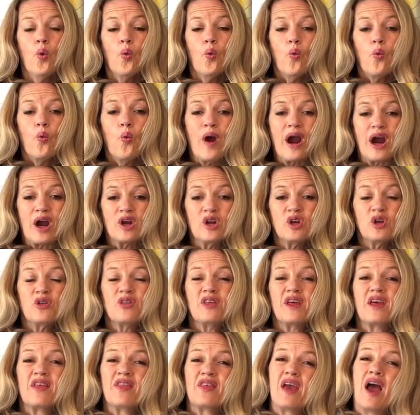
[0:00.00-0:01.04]
Where do you
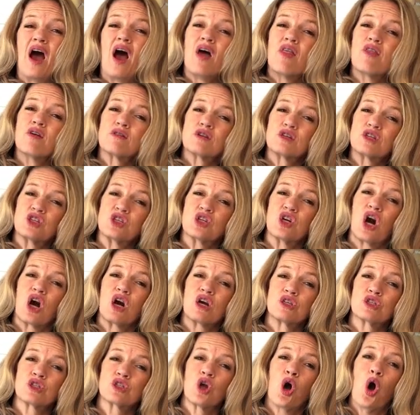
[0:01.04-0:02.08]
think the other
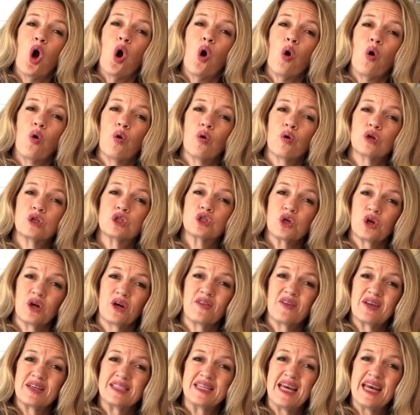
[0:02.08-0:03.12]
stars go during
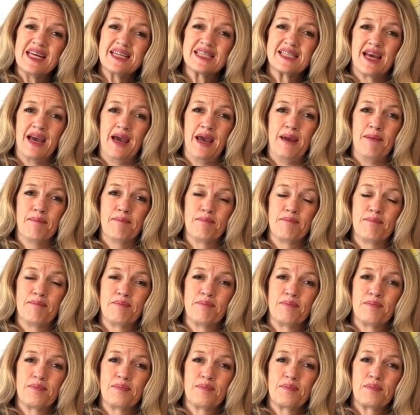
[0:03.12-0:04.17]
the daytime?
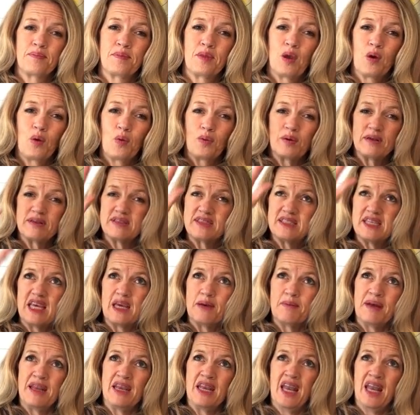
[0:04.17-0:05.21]
We see them at